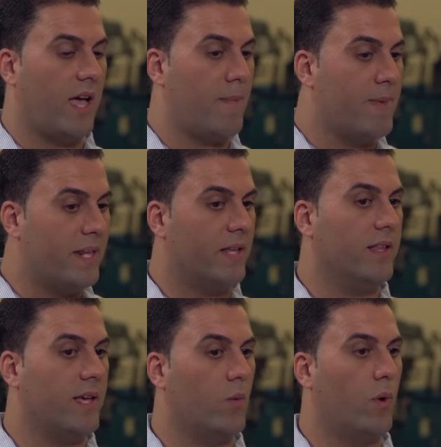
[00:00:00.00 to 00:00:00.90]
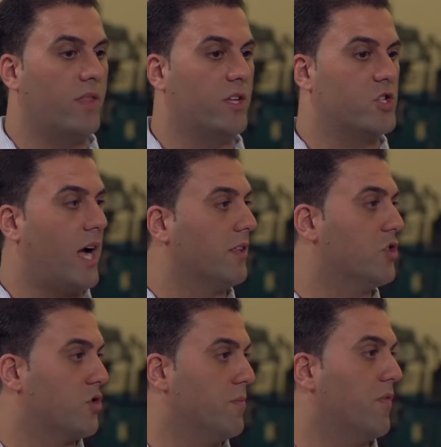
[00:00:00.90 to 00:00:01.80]
immediately when the child
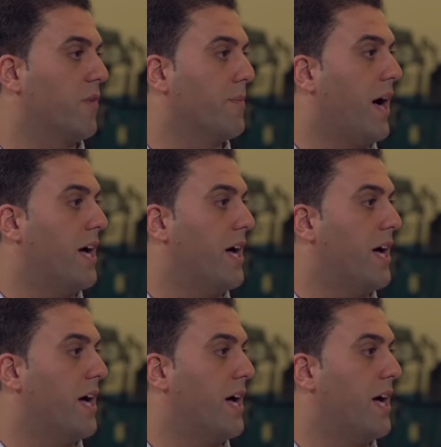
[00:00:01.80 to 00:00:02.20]
is removed from the